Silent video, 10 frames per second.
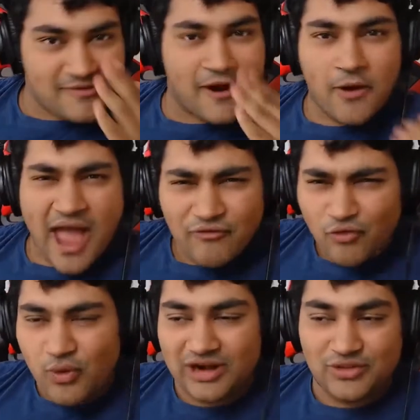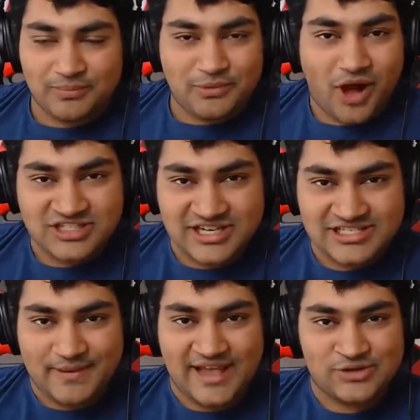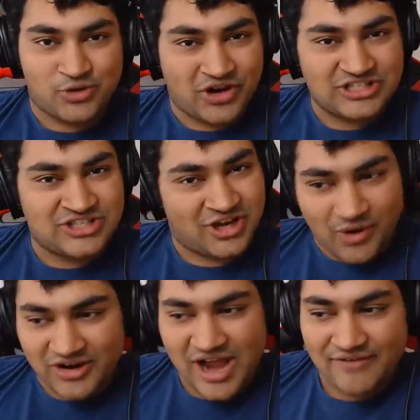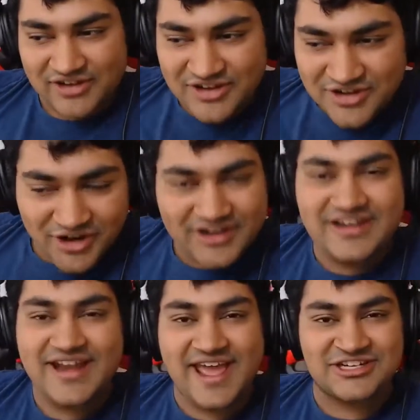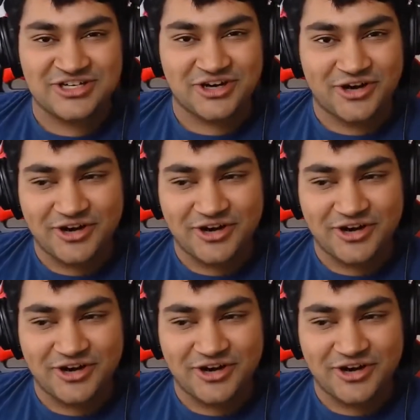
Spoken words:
Everyone in the blockchain space is going to want to have a good natured,